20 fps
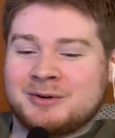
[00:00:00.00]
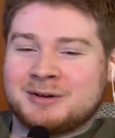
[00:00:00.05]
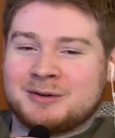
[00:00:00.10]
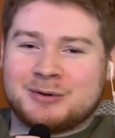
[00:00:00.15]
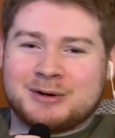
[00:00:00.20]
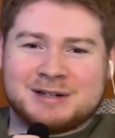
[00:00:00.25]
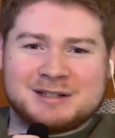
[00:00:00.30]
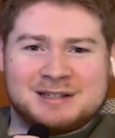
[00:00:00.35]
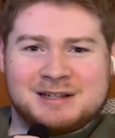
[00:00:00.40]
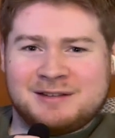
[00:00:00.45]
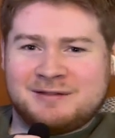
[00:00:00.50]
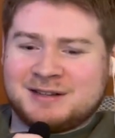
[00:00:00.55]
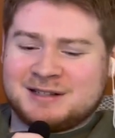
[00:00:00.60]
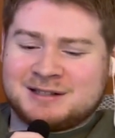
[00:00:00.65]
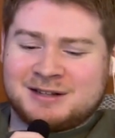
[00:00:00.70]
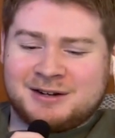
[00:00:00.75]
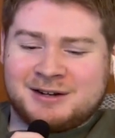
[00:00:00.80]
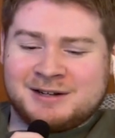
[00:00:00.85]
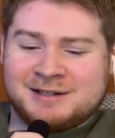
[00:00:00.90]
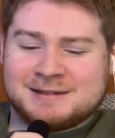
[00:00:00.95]
or a TV
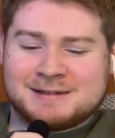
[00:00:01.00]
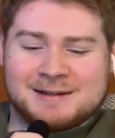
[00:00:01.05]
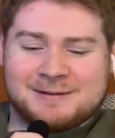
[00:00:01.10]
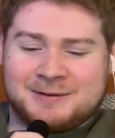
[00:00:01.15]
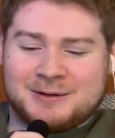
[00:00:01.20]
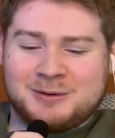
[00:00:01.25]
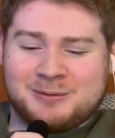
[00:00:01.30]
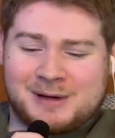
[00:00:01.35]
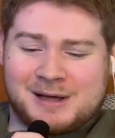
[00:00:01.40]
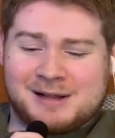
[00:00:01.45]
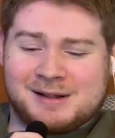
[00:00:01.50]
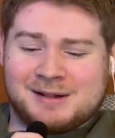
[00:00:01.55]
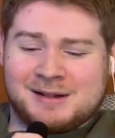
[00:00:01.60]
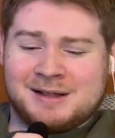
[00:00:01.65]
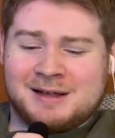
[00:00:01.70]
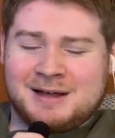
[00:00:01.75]
series, if you will,